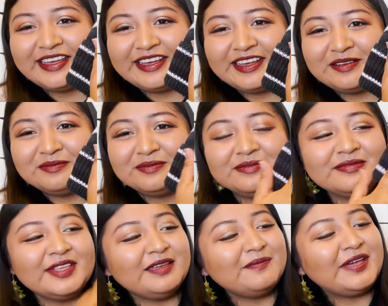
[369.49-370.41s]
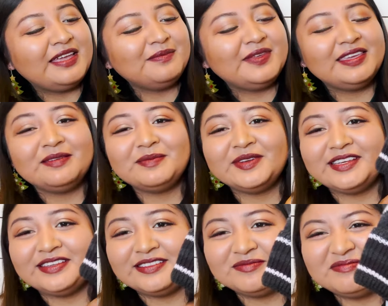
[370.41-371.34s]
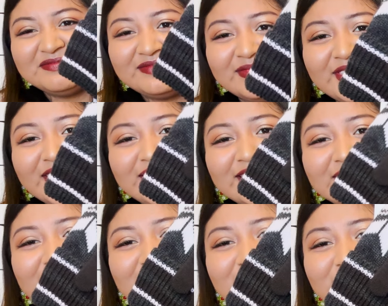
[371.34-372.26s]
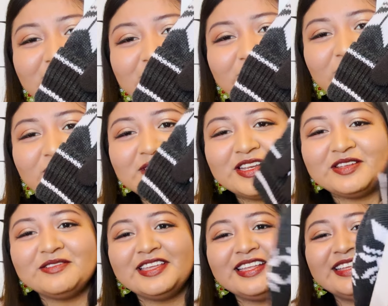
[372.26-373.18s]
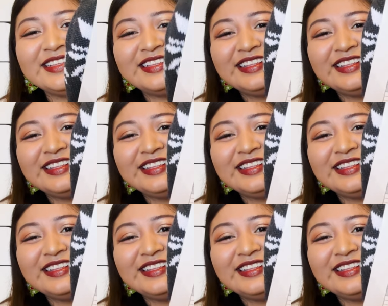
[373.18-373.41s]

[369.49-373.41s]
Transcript: Um, it might be, but they can grow into it.